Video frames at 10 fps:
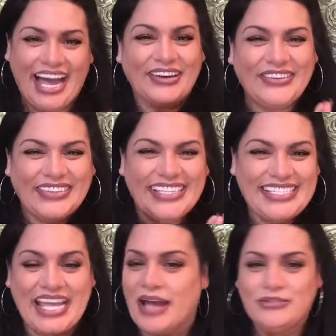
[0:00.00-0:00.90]
How cool
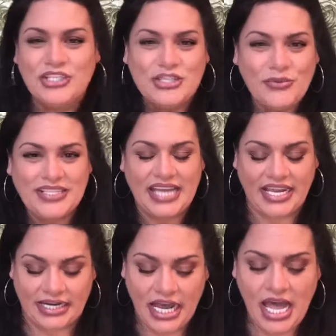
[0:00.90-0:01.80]
is that? I'm just so
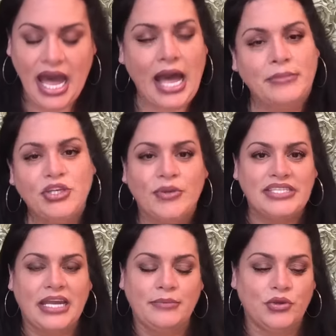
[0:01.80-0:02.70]
excited. I'm so
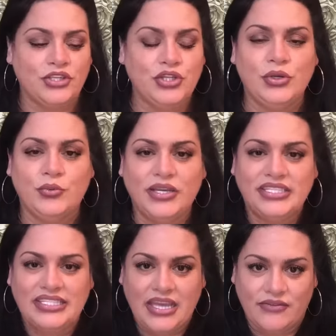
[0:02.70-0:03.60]
excited because
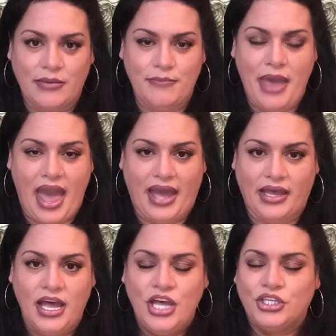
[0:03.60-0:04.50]
Uniwigs is giving
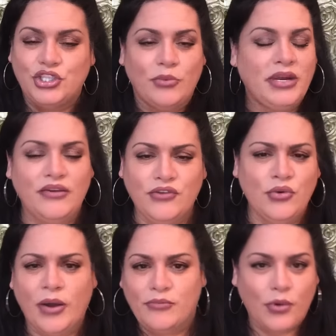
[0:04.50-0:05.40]
back. So many of
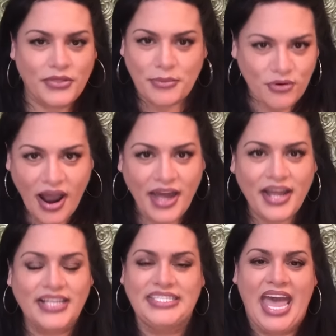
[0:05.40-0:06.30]
you have bought the
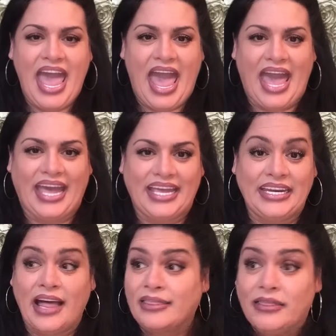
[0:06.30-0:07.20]
product
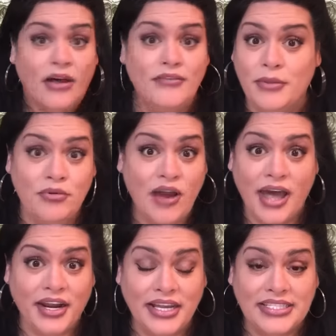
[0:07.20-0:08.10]
and love the
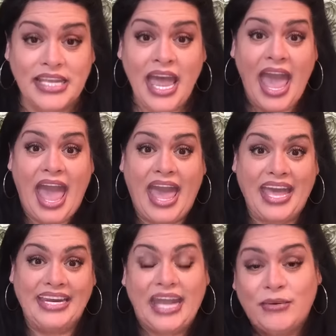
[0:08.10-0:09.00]
products
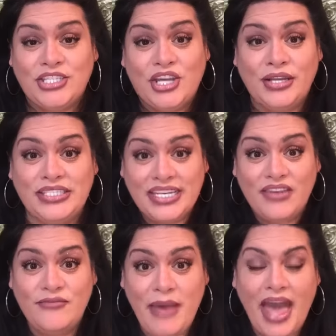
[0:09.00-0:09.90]
and now it's time to
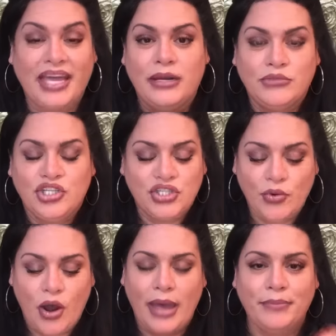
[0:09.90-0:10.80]
give back and I'm just
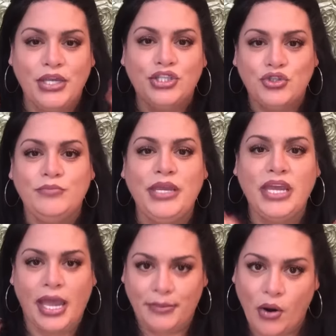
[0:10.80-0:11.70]
so happy to
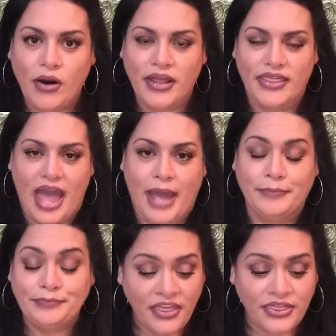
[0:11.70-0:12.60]
be a part of that.
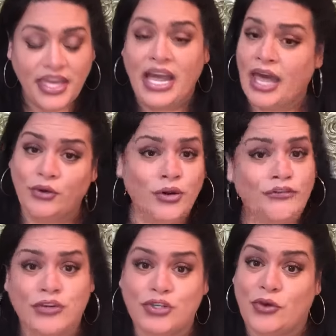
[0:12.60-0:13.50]
Other thing, I don't know
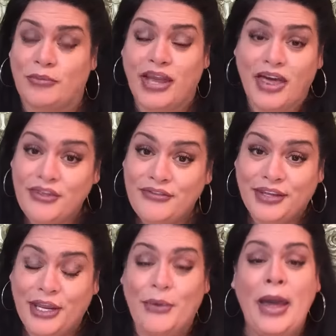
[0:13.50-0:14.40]
if you saw my other
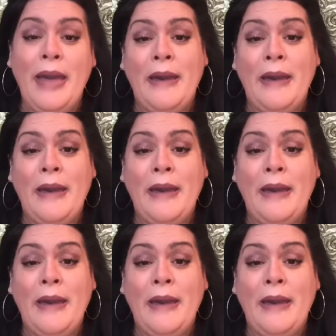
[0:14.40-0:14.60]
video,